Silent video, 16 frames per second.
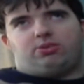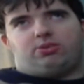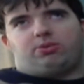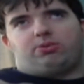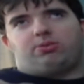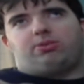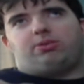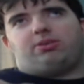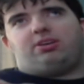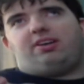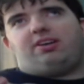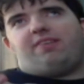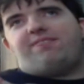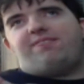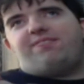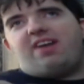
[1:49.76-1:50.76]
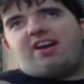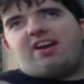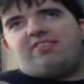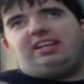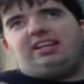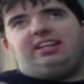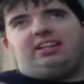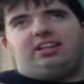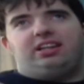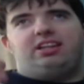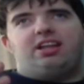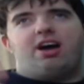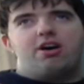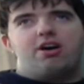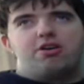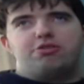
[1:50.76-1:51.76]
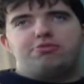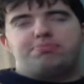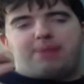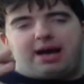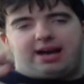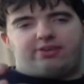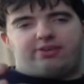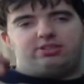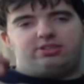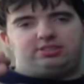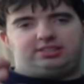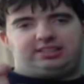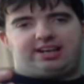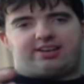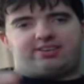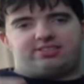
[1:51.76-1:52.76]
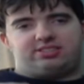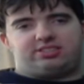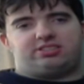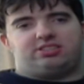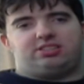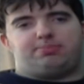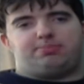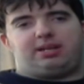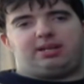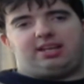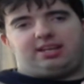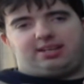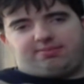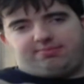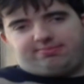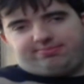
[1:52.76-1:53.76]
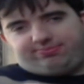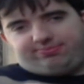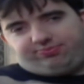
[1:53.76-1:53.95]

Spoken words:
or a very low powered character at the beginning,